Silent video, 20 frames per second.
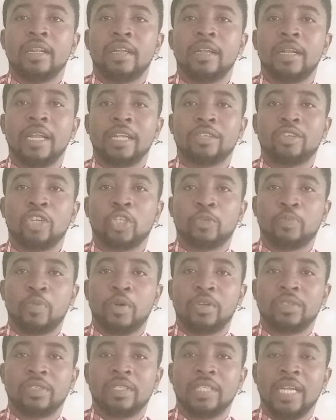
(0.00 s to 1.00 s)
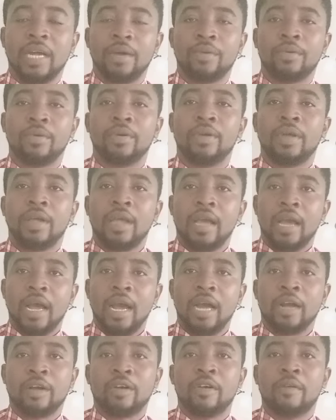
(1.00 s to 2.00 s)
let us pause now
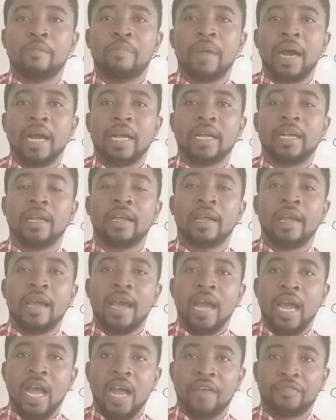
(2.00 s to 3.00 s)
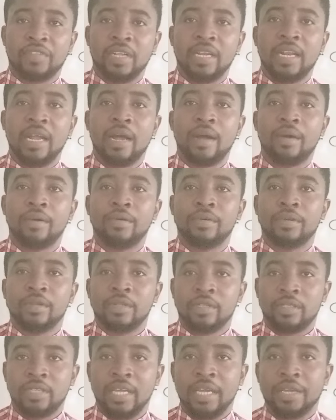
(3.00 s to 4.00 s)
and come back after
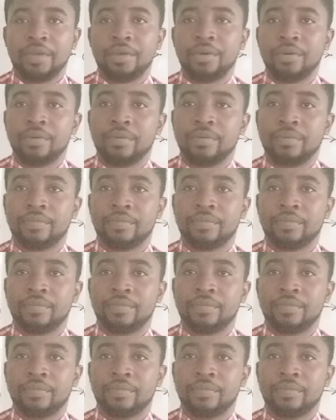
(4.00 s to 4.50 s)
now. Thank you.